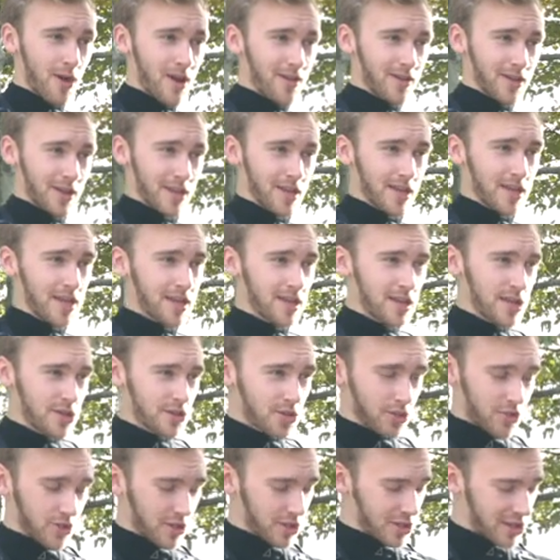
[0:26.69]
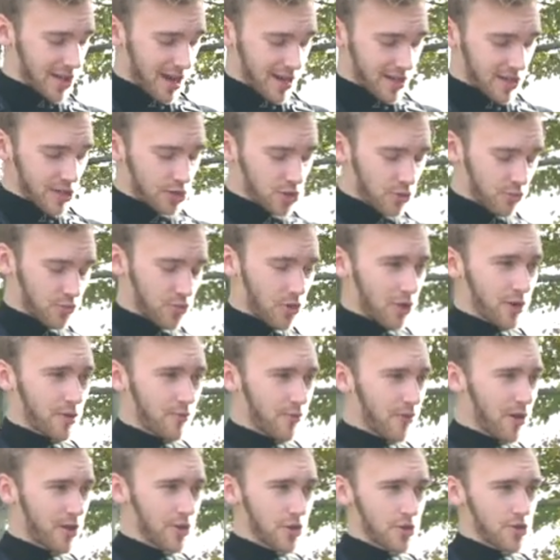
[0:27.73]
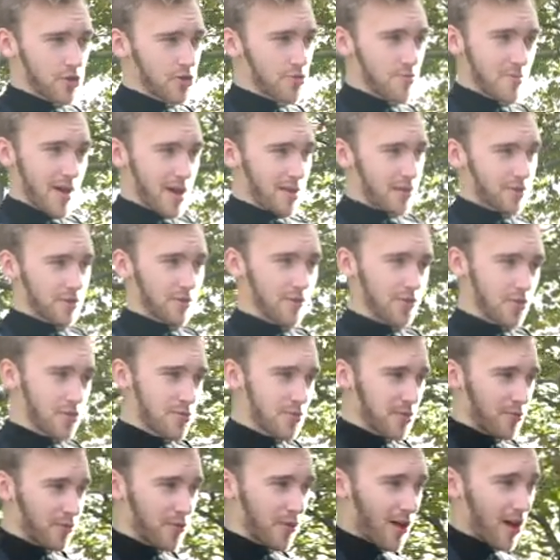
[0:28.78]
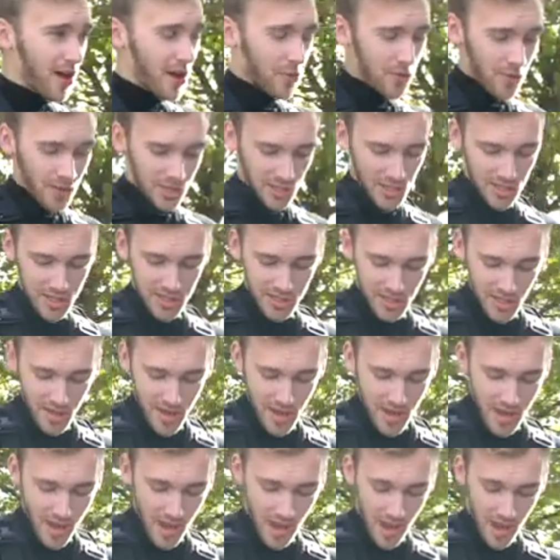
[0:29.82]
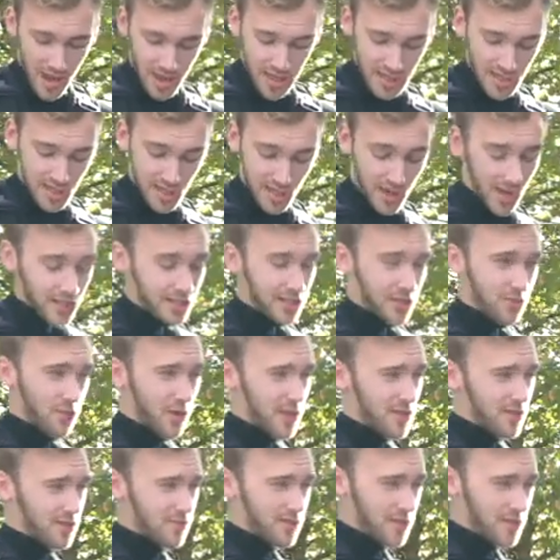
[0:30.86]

Browning, and he took on the challenge of trying to find a new method of human flight, which is he started with